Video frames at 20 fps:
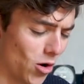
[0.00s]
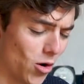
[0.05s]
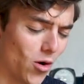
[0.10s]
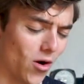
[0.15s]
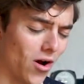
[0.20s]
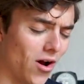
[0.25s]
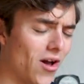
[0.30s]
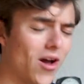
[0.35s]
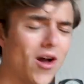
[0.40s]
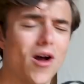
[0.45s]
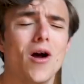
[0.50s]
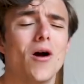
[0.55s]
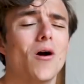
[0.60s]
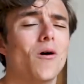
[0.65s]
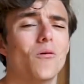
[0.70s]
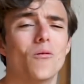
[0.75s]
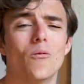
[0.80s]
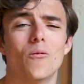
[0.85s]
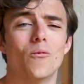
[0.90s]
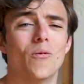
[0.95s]
Who,
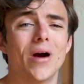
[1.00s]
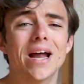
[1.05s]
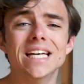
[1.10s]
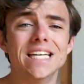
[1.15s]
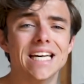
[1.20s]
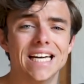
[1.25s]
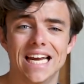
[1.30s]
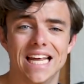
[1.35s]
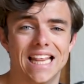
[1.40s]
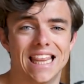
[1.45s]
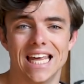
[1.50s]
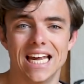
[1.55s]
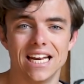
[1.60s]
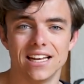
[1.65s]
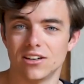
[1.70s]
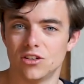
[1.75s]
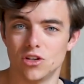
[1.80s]
when did he think